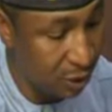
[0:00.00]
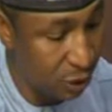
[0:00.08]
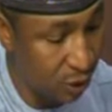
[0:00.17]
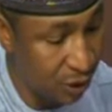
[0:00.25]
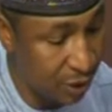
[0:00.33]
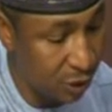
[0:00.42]

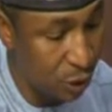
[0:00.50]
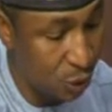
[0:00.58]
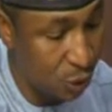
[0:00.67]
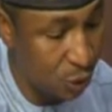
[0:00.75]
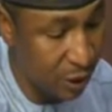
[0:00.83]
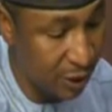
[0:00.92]
during the
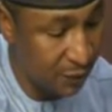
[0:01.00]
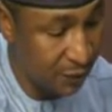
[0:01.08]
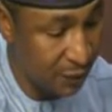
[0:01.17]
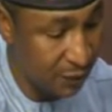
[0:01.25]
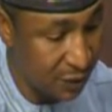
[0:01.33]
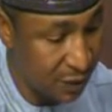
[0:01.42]

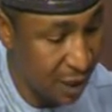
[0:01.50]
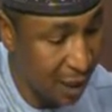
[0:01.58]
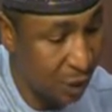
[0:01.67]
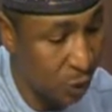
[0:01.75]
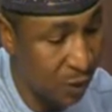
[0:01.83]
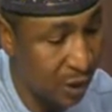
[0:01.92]
2015
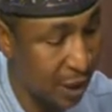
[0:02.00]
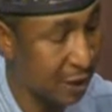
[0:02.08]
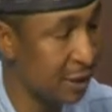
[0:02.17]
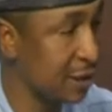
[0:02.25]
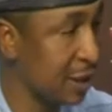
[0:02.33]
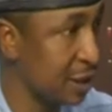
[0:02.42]
and
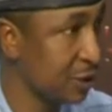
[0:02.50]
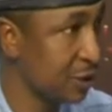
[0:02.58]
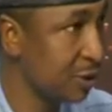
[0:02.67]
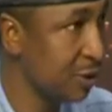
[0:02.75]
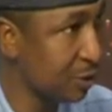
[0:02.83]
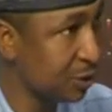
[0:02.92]
2019
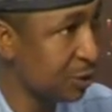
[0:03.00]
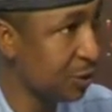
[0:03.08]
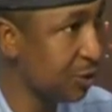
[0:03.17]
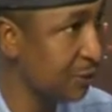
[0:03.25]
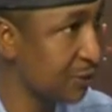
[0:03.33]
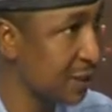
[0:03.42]
election, there was
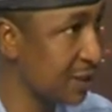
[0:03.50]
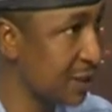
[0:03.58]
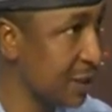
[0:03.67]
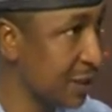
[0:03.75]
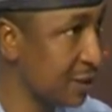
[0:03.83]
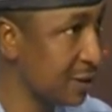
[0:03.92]
use of
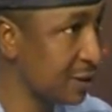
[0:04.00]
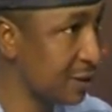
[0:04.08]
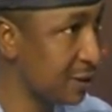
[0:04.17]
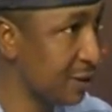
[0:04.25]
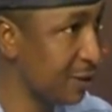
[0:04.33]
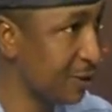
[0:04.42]
incident,
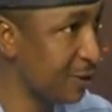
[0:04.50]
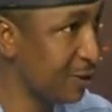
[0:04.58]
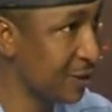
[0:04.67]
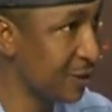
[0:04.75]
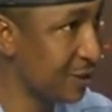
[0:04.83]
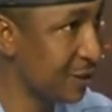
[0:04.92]
you know,
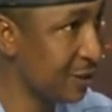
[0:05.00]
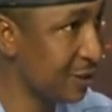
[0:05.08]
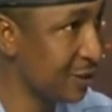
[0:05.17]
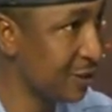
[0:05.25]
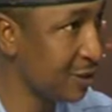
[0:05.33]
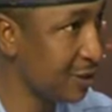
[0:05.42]

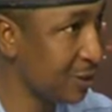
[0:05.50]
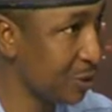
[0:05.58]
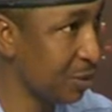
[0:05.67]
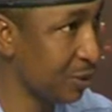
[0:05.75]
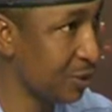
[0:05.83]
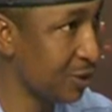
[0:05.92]
incident
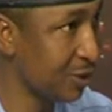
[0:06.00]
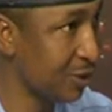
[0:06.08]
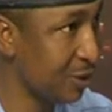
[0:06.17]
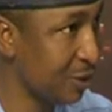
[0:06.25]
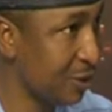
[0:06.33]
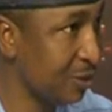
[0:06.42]
report.
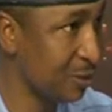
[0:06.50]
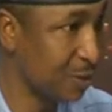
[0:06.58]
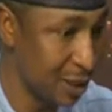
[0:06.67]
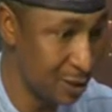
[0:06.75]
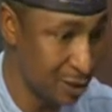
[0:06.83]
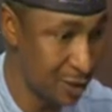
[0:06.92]
Yeah. You know,
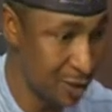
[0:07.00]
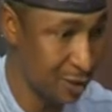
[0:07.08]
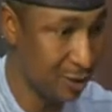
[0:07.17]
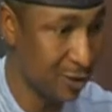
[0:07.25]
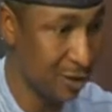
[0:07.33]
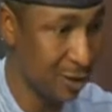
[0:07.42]
when the,
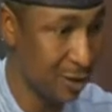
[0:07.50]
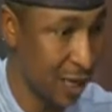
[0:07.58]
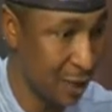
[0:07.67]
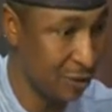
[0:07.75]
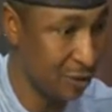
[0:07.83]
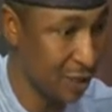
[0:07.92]
the
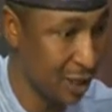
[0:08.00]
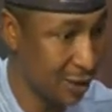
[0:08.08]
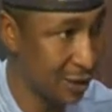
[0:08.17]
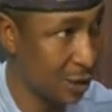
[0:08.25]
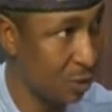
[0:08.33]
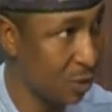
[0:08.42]
card
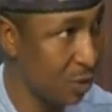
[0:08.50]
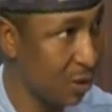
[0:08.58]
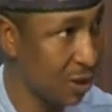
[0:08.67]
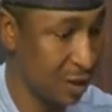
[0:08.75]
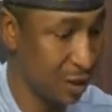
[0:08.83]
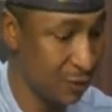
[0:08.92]
readers are not
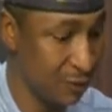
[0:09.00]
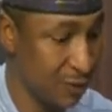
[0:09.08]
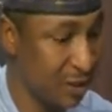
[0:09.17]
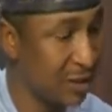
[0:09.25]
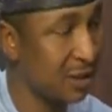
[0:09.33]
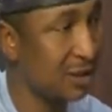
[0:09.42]
working, then you
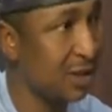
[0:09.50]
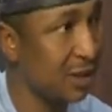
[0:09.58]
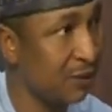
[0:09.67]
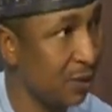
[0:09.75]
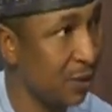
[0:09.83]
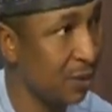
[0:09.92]
fill
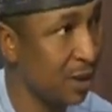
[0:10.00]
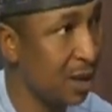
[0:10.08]
incident form.